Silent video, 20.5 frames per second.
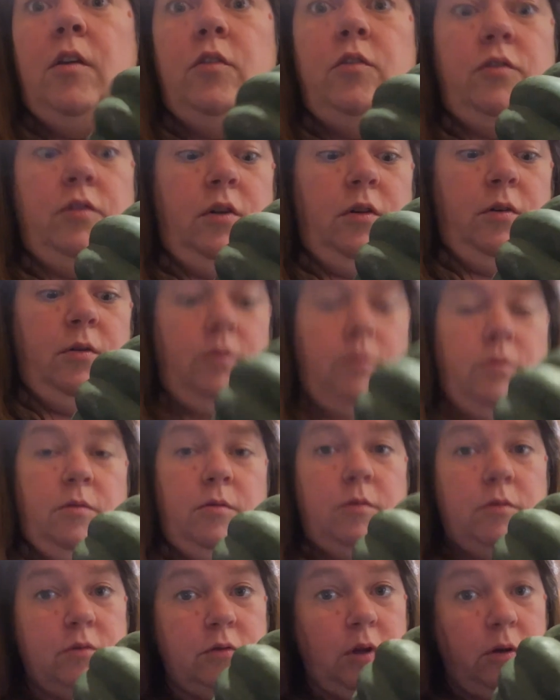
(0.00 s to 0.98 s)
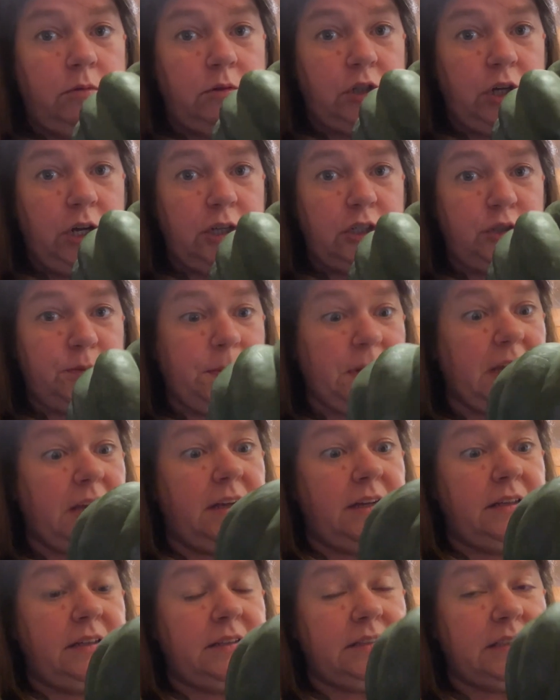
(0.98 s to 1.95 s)
So, don't judge,
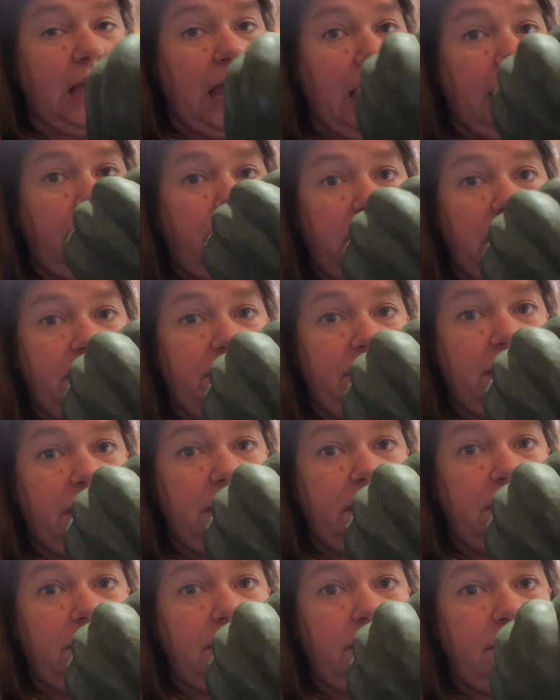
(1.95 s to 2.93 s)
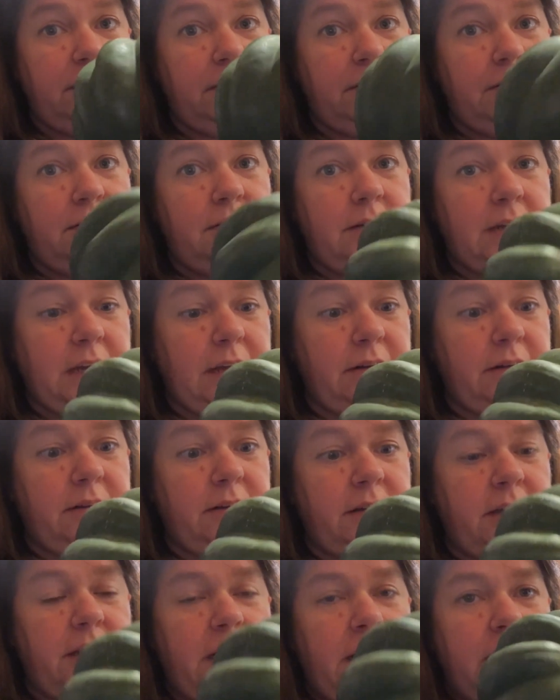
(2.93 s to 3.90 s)
because I don't even know how to
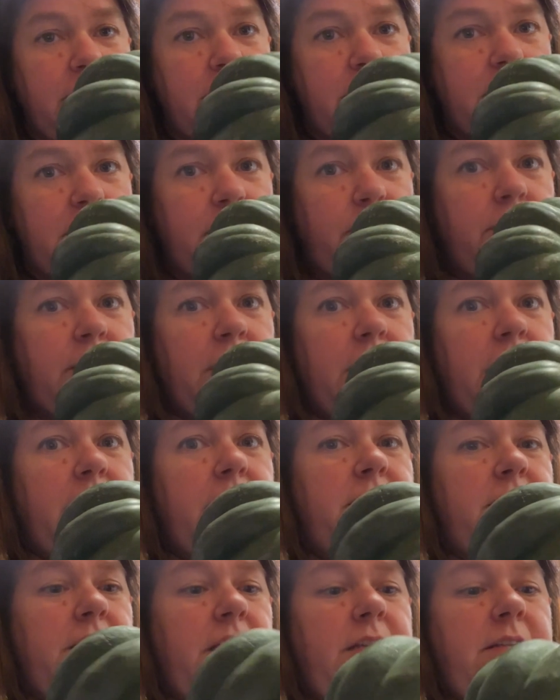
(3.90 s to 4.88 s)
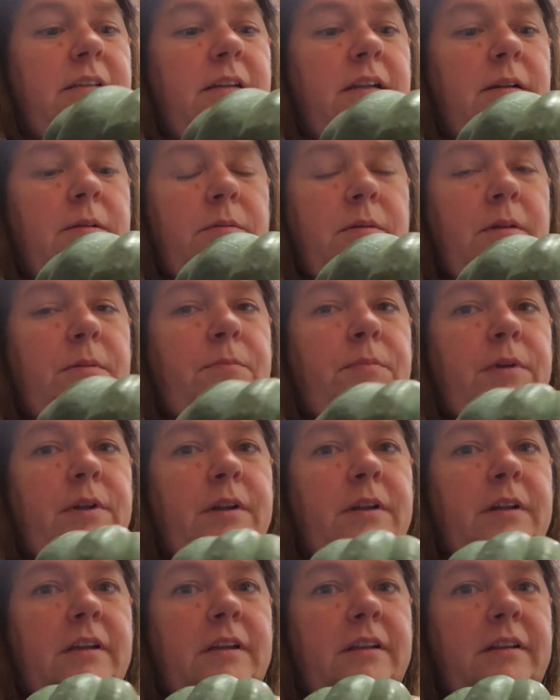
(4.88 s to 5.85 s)
cook it. I just know I slice it up and put
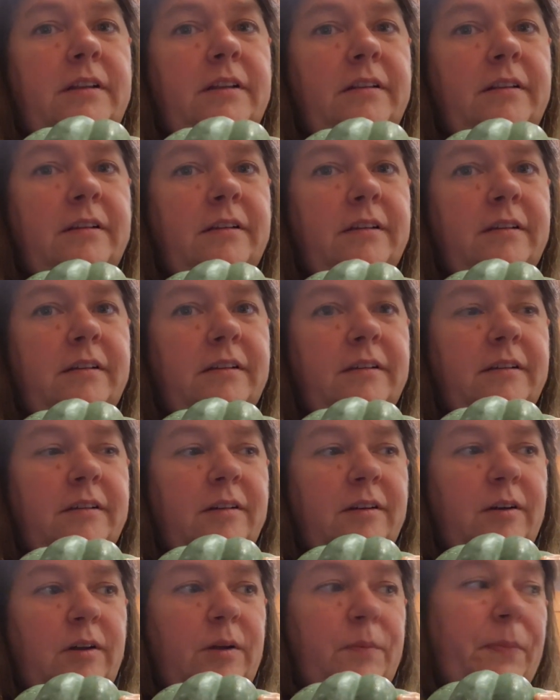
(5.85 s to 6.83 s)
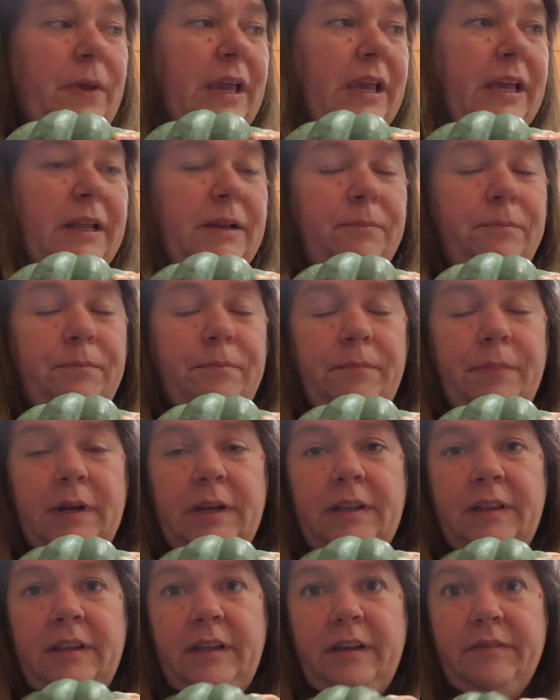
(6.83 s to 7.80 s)
it in on a pan and put
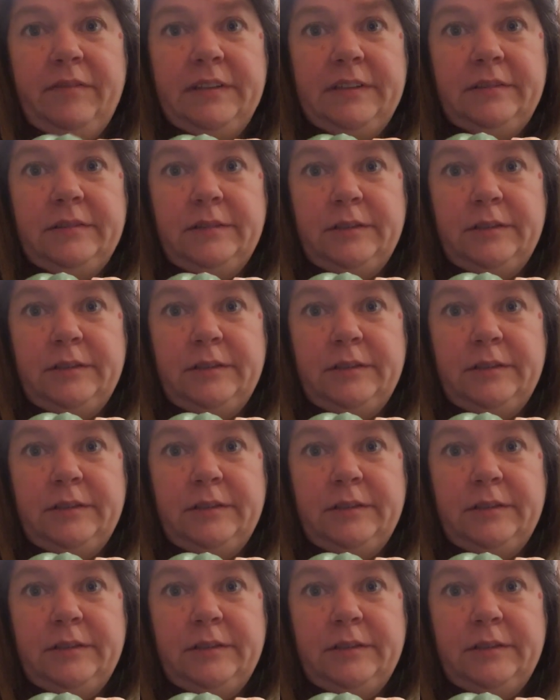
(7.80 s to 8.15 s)
it in the oven.